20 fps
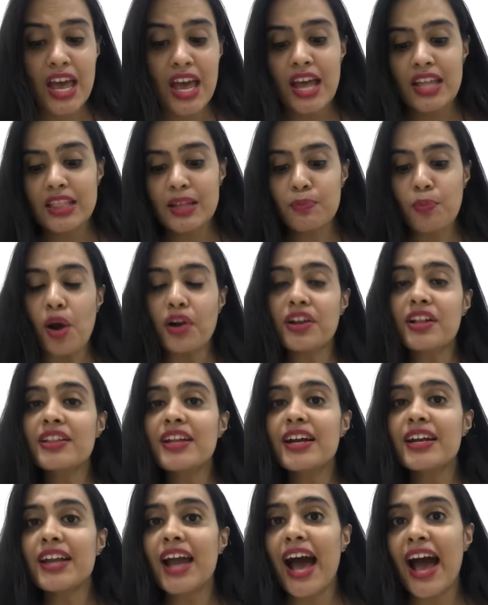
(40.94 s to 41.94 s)
The bottle
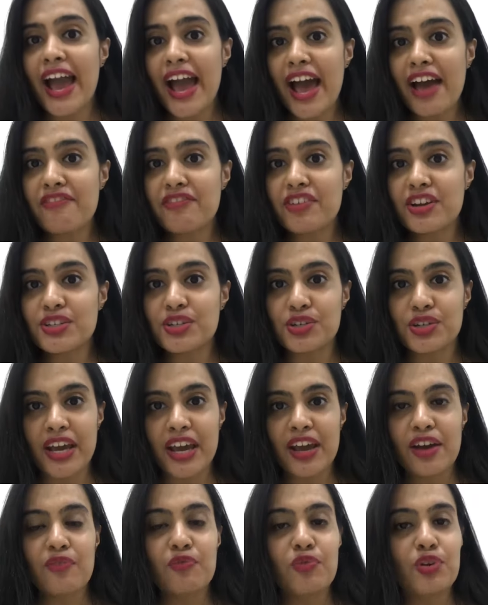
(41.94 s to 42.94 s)
that I have here
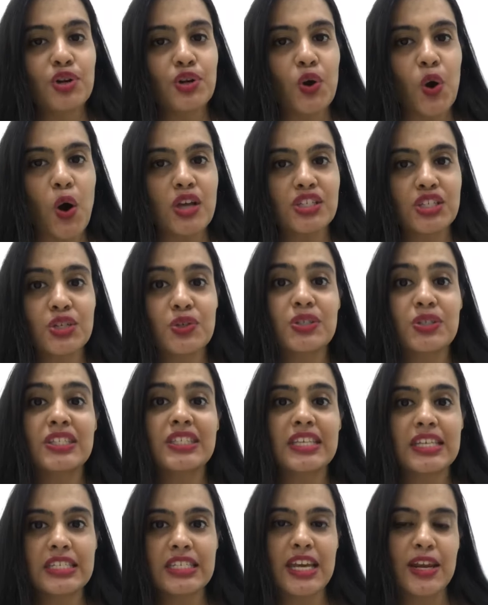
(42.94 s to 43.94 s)
today would cost you
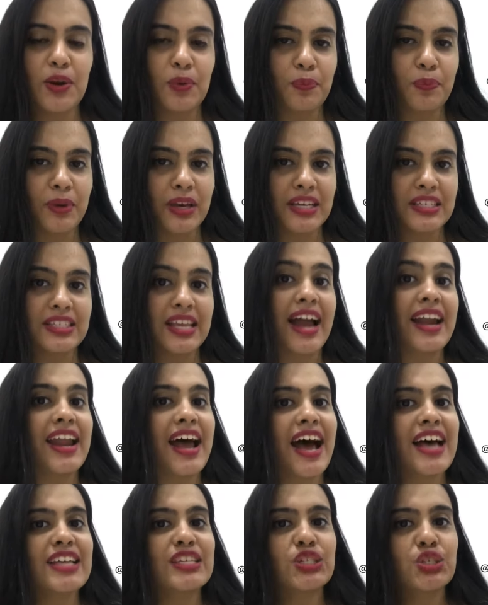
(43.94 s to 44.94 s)
60 rupees and
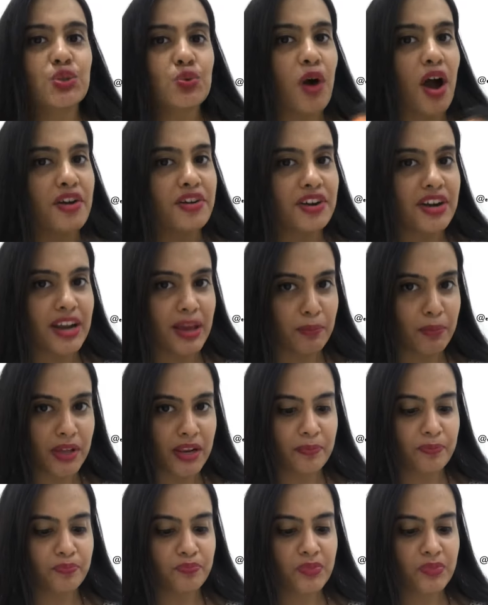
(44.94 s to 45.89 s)
has 200 ml.